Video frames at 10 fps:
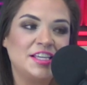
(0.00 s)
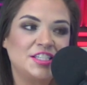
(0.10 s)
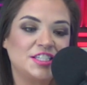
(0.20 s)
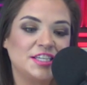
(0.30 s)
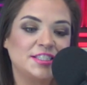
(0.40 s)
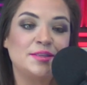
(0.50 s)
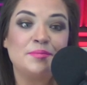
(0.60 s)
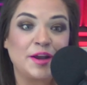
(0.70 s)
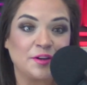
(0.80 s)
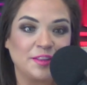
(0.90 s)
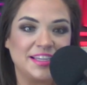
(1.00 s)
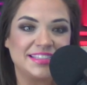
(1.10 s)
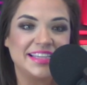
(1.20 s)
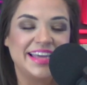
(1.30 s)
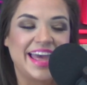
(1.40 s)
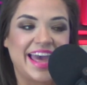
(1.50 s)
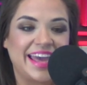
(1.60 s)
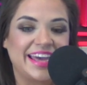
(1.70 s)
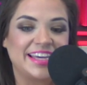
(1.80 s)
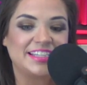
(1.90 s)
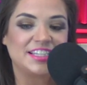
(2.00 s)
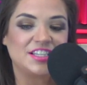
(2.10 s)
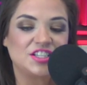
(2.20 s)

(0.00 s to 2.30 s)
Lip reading: She's in Maryland, and